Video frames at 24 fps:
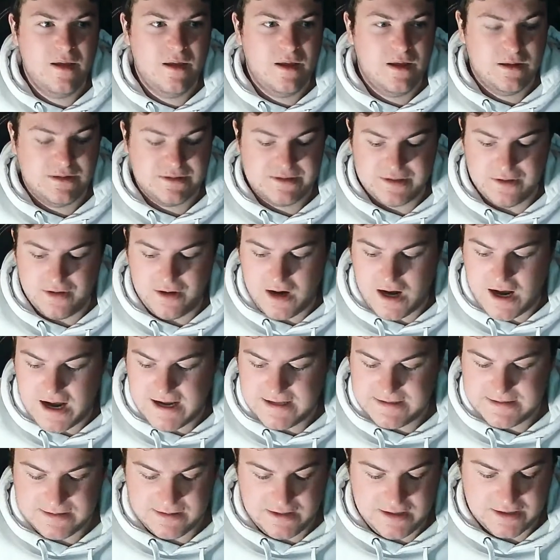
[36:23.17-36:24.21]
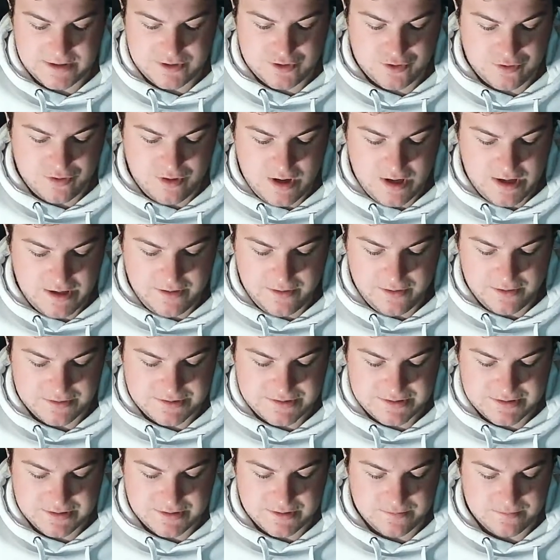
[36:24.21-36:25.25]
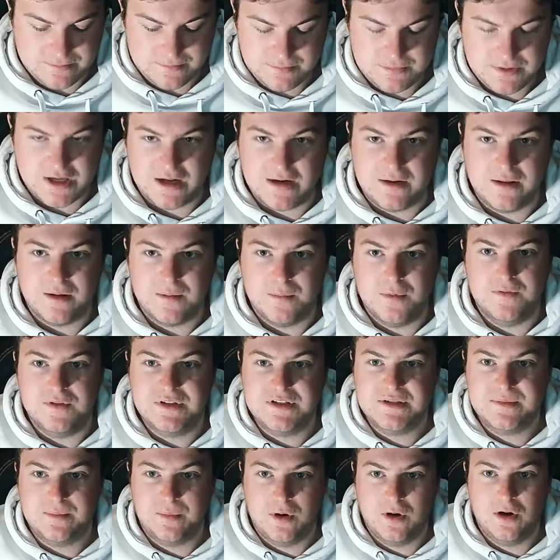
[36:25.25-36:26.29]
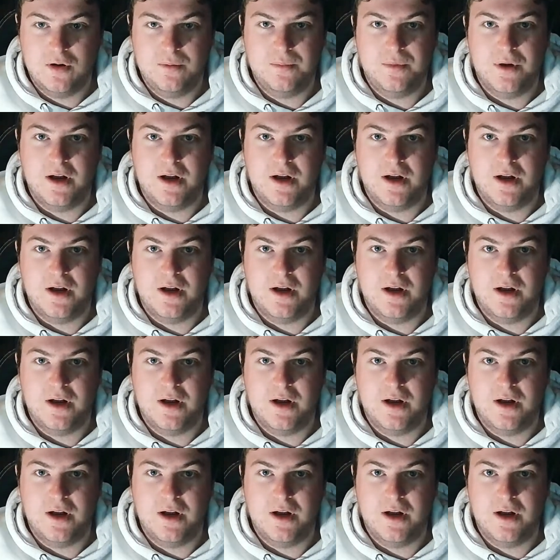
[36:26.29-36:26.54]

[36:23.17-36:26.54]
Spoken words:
So I had to like try not to get the movie spoiled,